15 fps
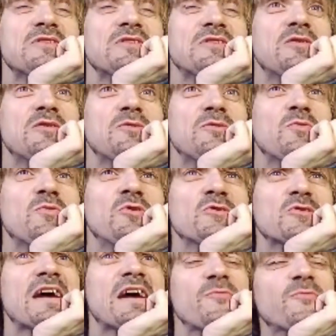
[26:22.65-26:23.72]
used to have
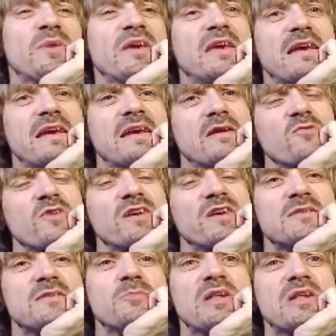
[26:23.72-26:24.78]
me erase the
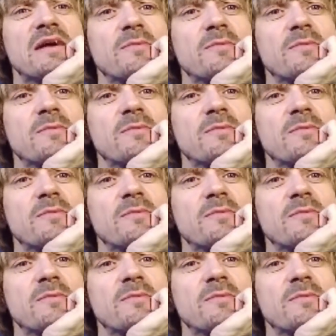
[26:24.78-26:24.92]
blackboard